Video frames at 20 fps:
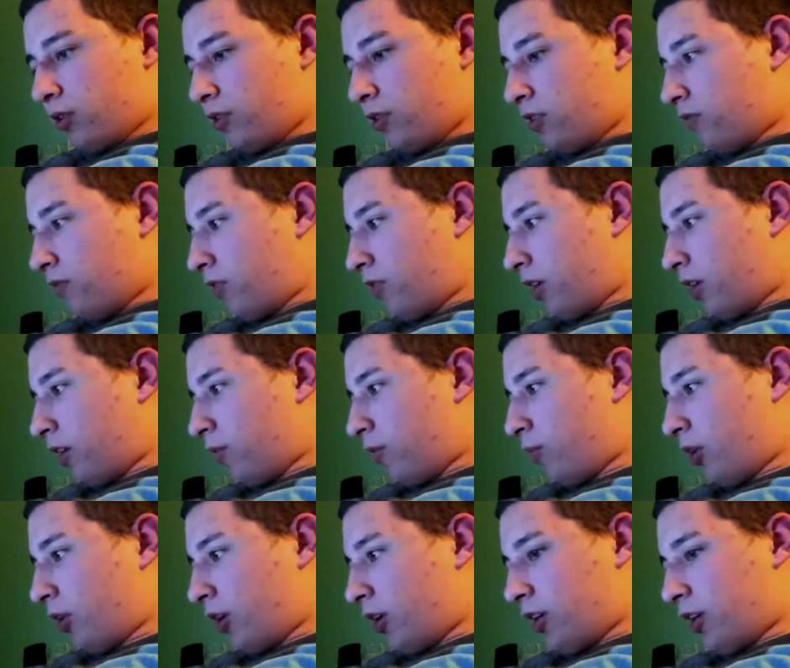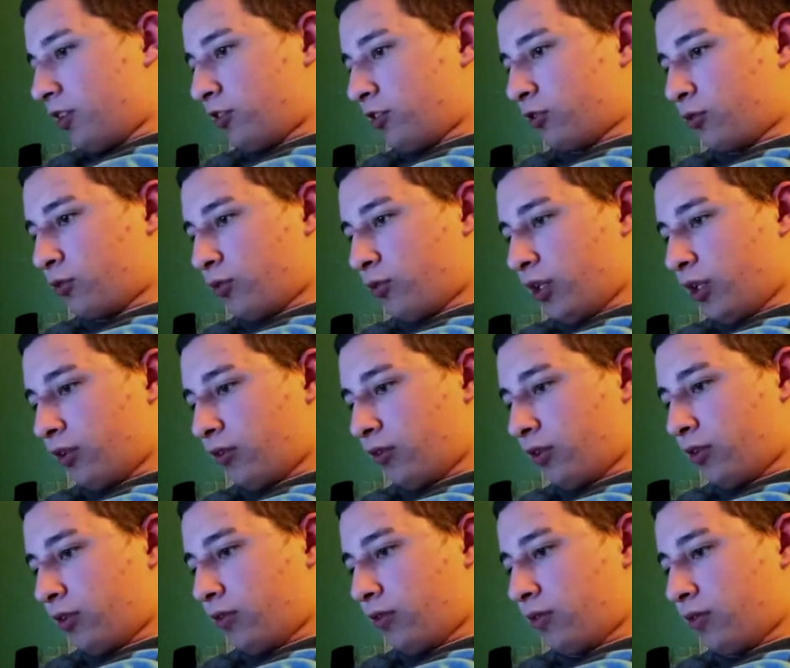divided by square
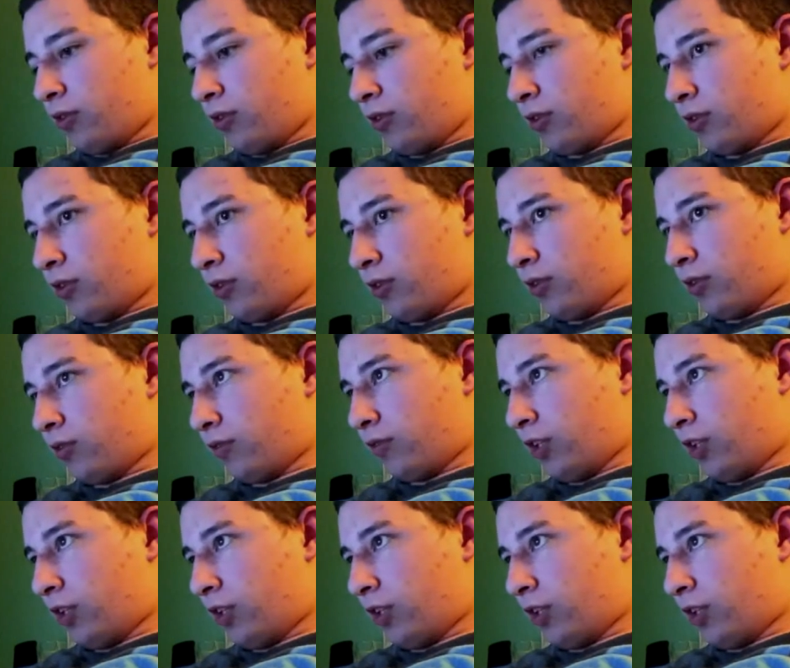root of